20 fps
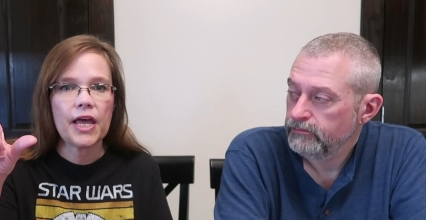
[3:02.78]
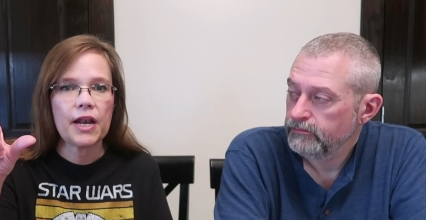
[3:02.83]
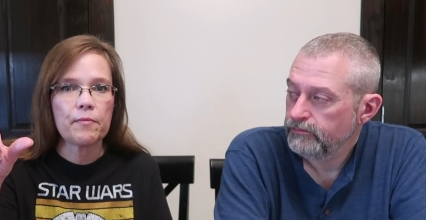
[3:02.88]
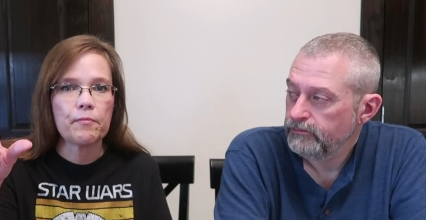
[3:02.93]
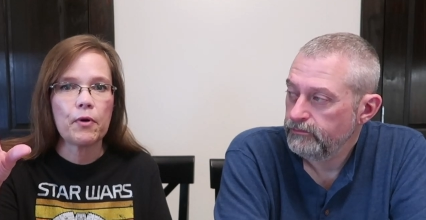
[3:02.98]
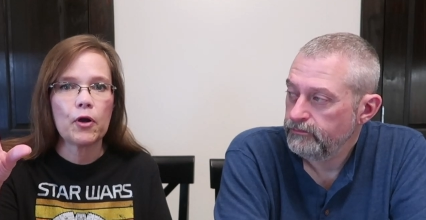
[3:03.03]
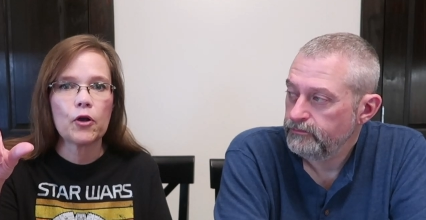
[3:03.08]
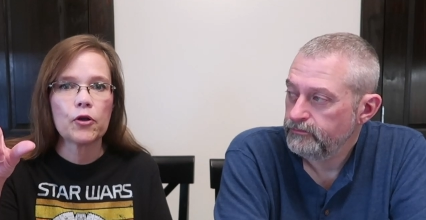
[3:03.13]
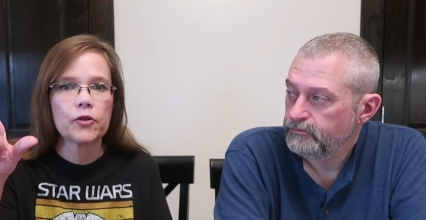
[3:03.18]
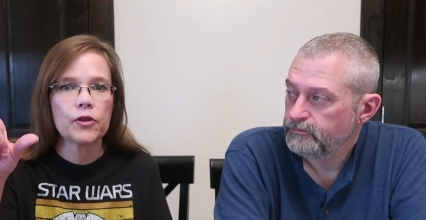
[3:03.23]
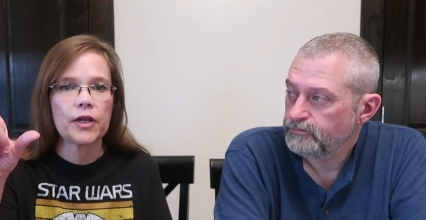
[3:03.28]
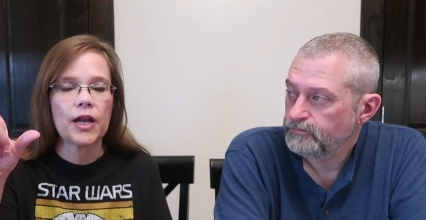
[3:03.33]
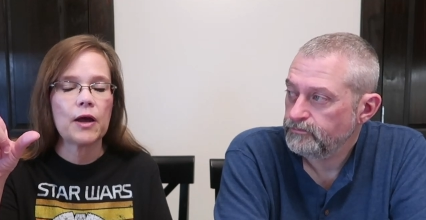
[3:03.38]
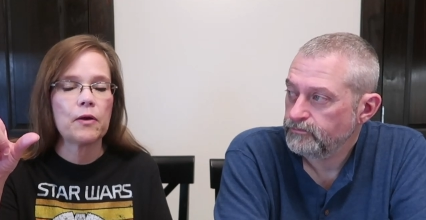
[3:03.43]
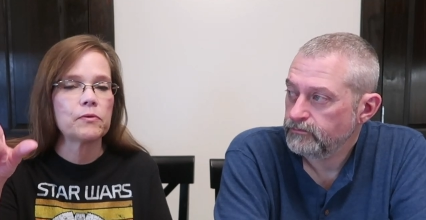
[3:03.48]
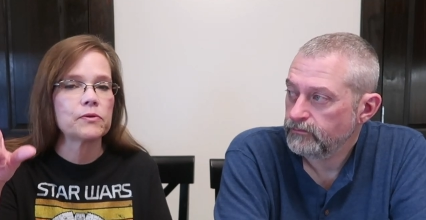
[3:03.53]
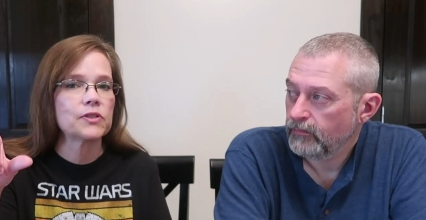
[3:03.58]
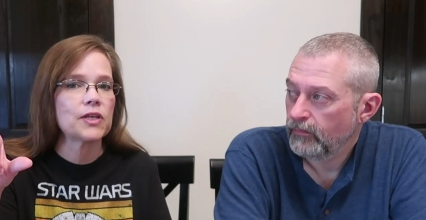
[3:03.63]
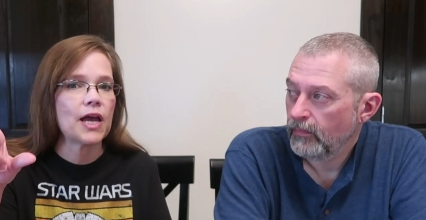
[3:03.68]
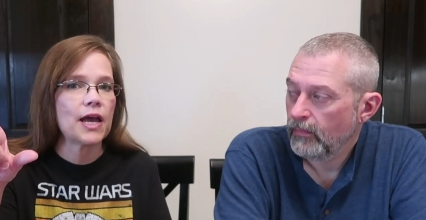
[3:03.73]
Speaker 1: had a bar
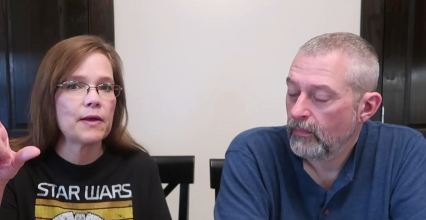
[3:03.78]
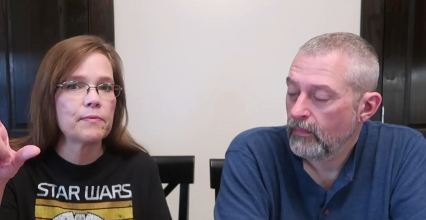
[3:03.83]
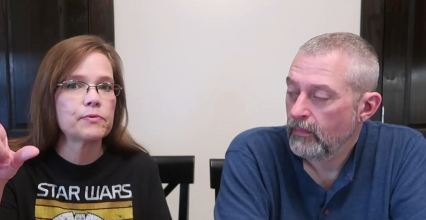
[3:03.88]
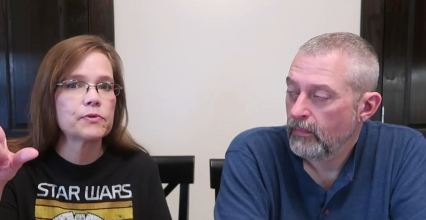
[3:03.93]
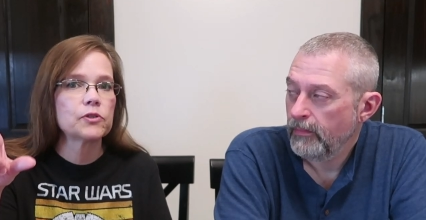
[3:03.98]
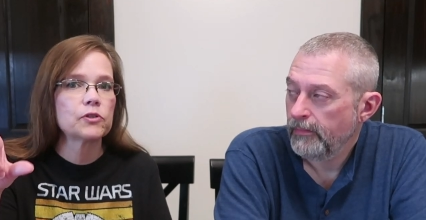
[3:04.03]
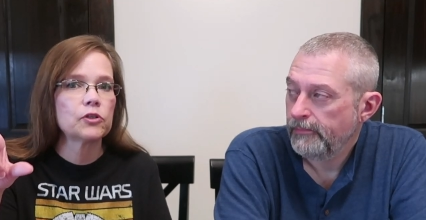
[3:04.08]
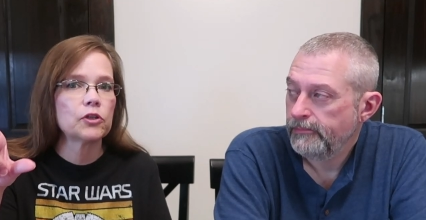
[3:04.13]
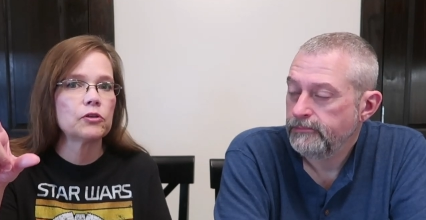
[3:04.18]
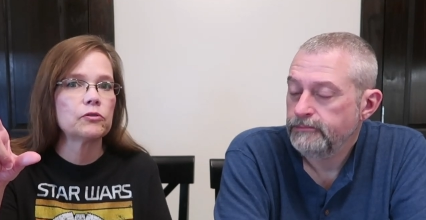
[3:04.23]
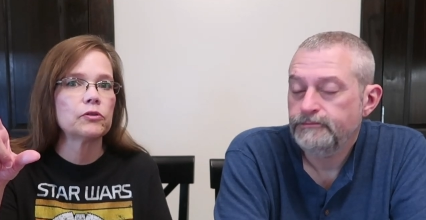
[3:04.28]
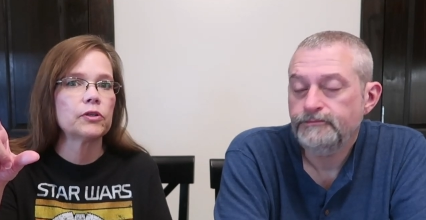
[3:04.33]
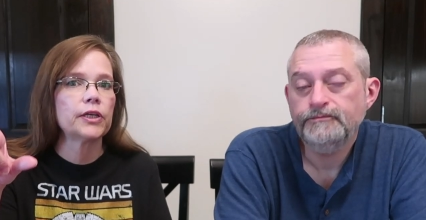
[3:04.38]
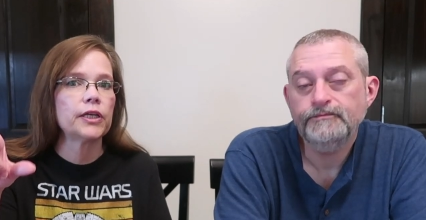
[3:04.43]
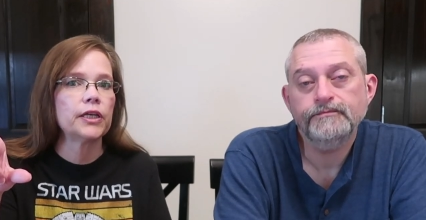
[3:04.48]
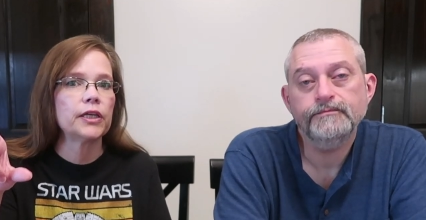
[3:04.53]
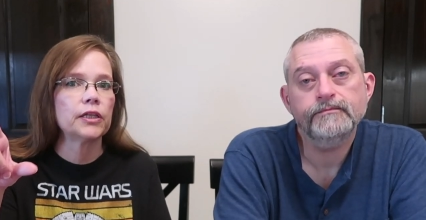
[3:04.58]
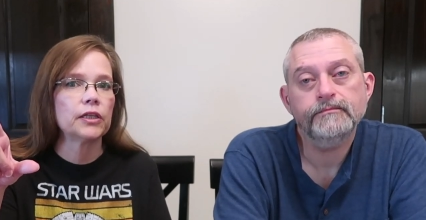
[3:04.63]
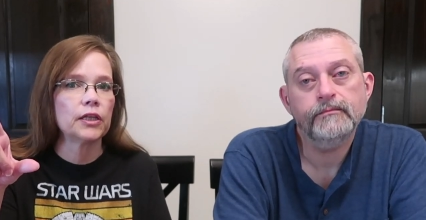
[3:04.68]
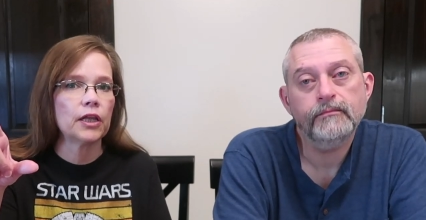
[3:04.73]
that I was
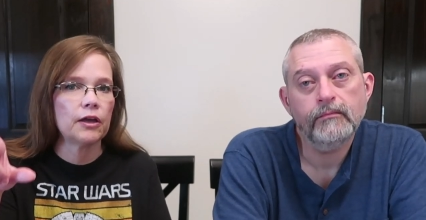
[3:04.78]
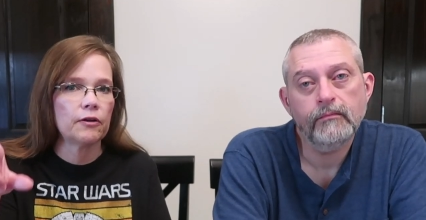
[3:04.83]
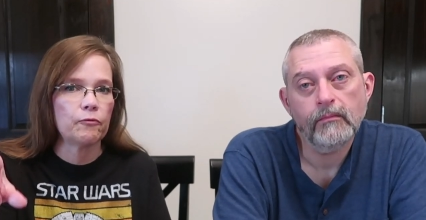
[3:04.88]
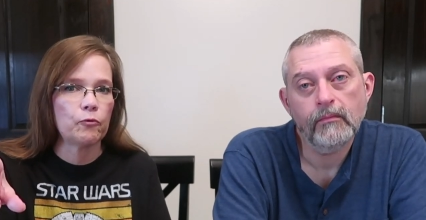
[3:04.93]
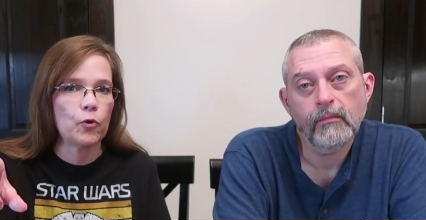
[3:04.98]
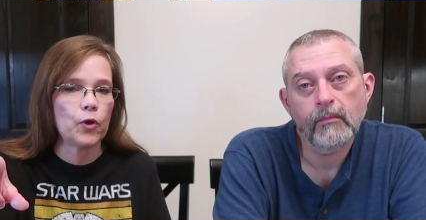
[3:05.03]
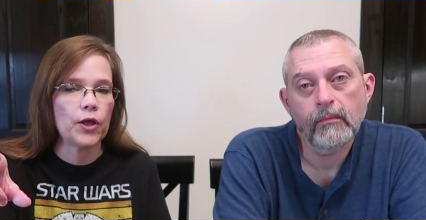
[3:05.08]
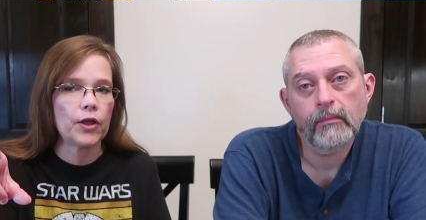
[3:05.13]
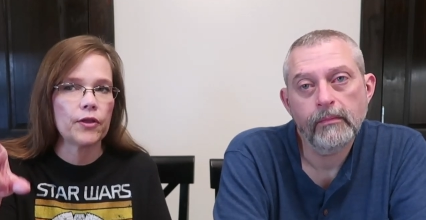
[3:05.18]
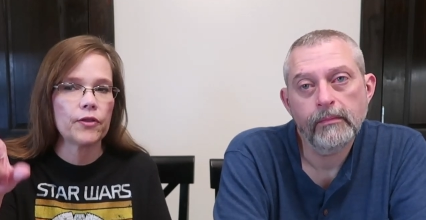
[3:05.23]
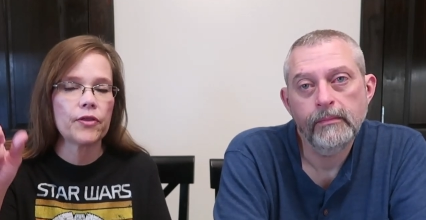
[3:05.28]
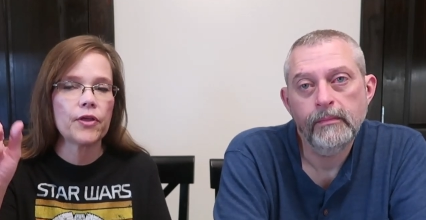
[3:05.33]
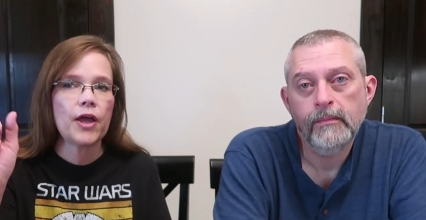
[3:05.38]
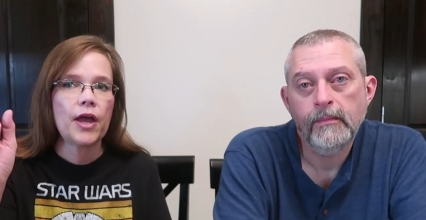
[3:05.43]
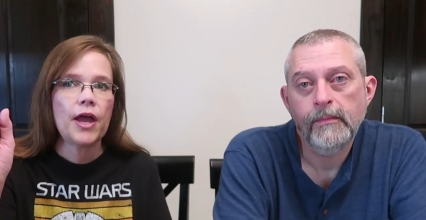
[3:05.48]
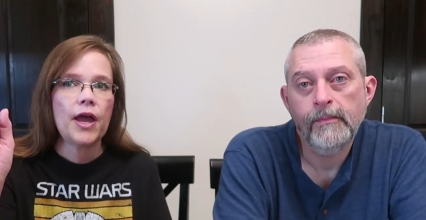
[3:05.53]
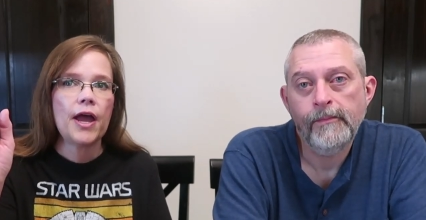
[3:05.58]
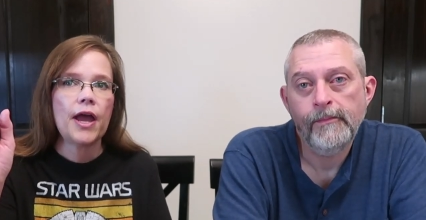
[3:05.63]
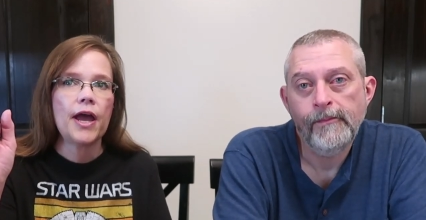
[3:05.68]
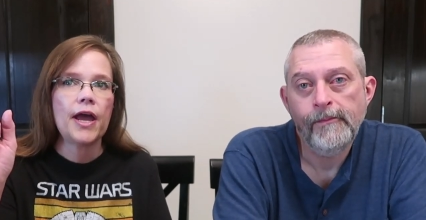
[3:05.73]
absolutely in love with,
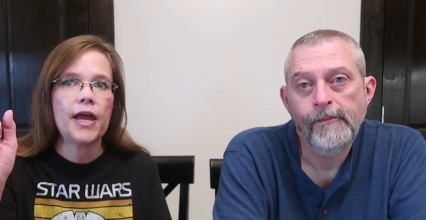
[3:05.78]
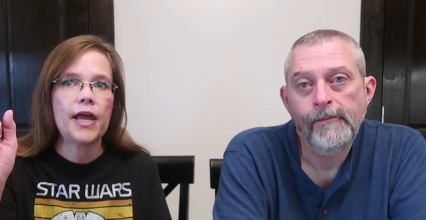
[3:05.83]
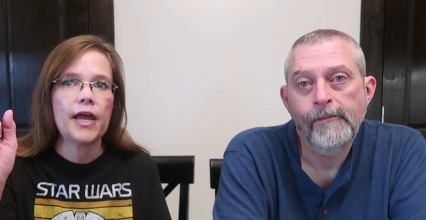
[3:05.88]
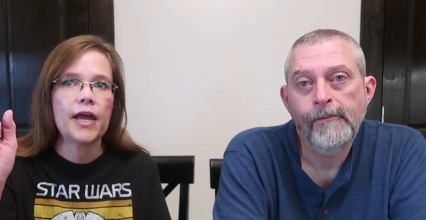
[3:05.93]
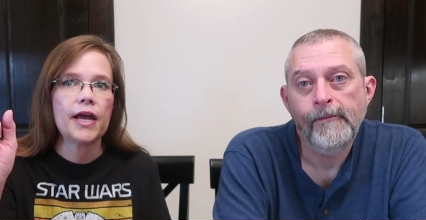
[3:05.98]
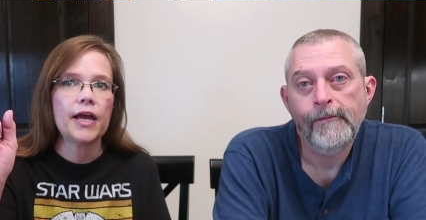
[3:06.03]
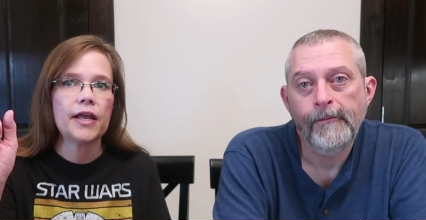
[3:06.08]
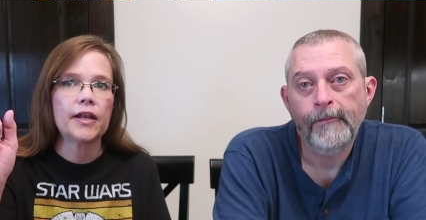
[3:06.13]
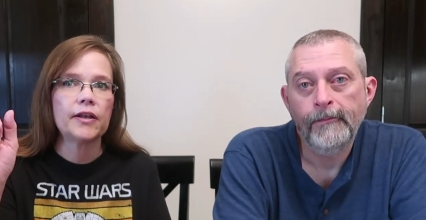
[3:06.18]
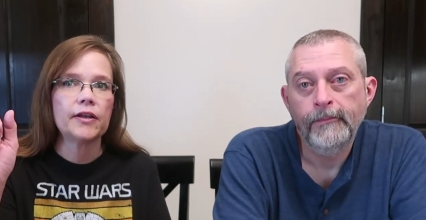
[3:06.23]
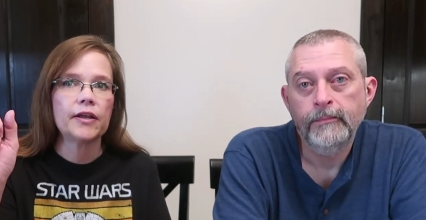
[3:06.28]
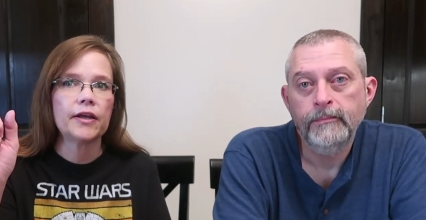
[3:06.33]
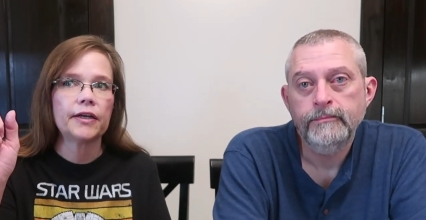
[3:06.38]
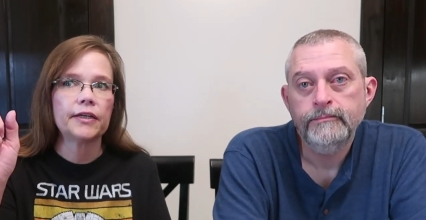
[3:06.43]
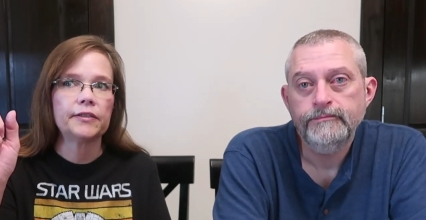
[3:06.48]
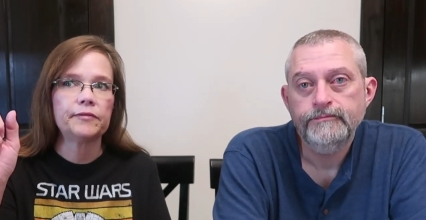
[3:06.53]
and